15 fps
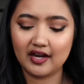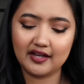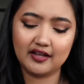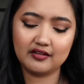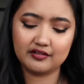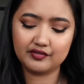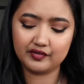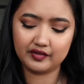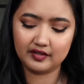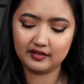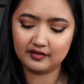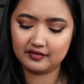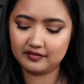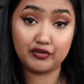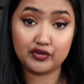I guess, for
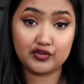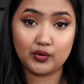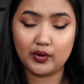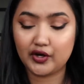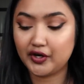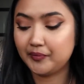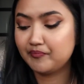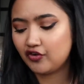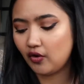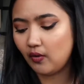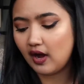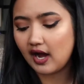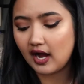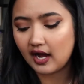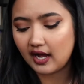this first order.
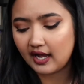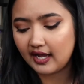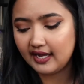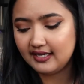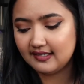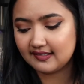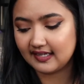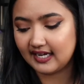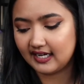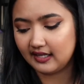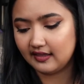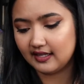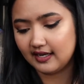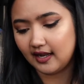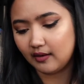So I
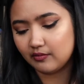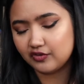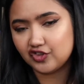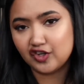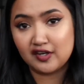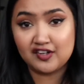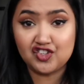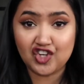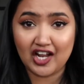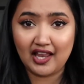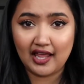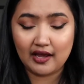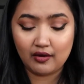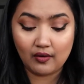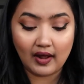decided that I was gonna shell
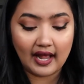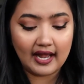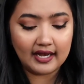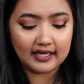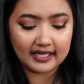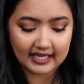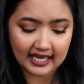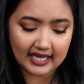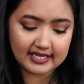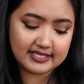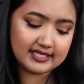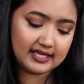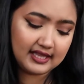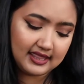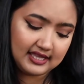out and
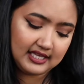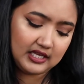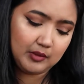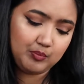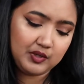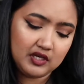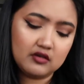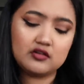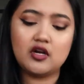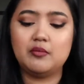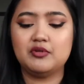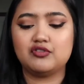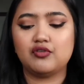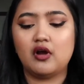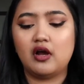get the Peter
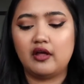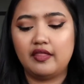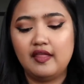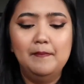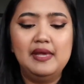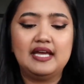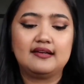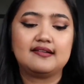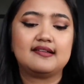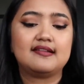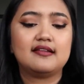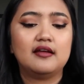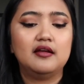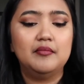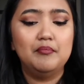Thomas Roth Mix
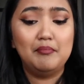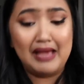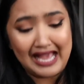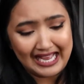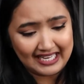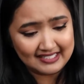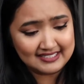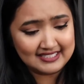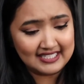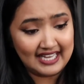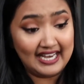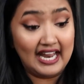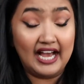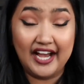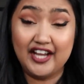Mask
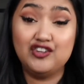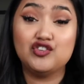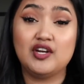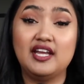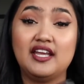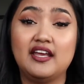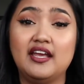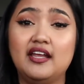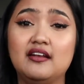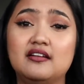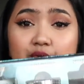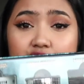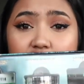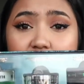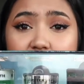and Hydrate Kit,
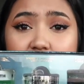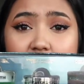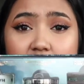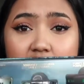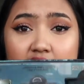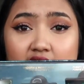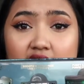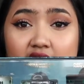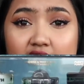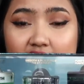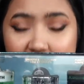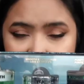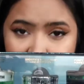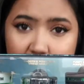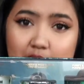which is
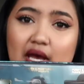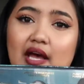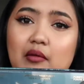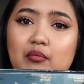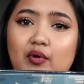this bad